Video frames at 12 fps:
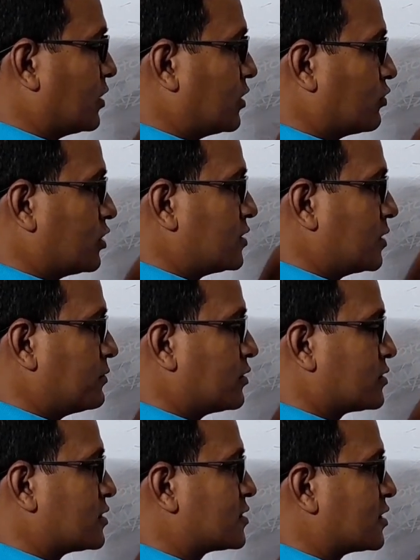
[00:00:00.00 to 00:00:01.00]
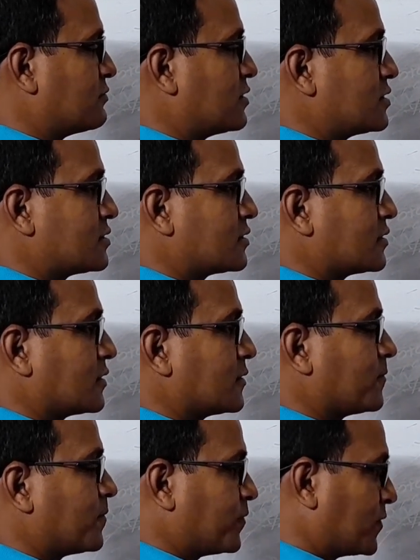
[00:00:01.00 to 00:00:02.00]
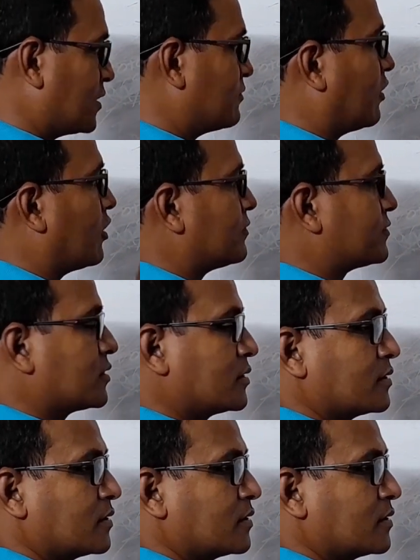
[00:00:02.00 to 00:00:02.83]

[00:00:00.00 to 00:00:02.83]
immune system is involved